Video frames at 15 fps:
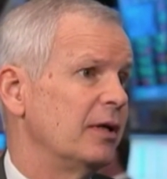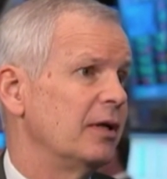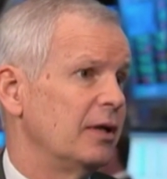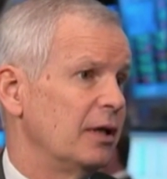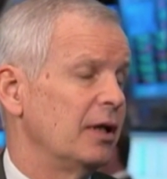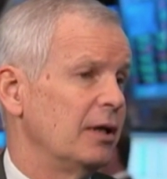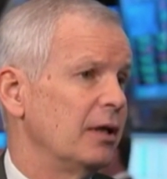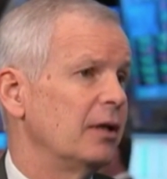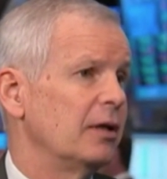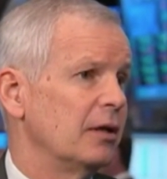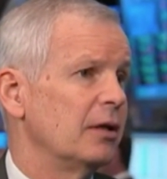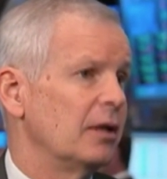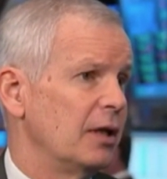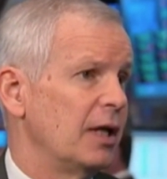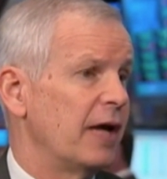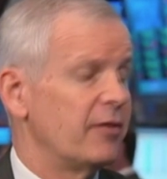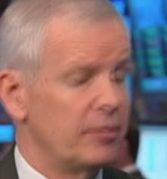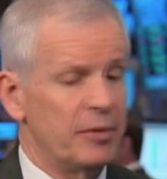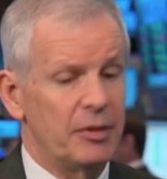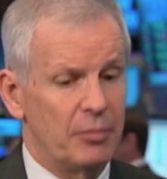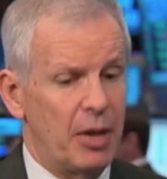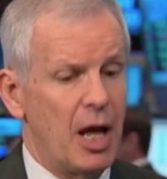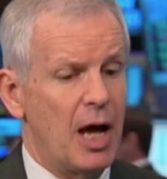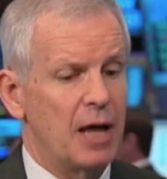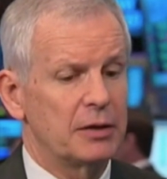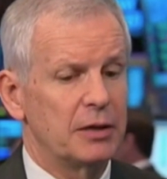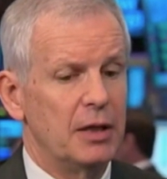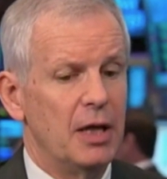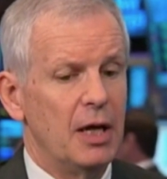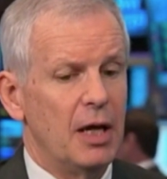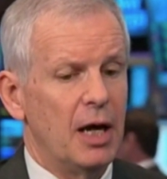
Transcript: course, with Direct, and having been blocked.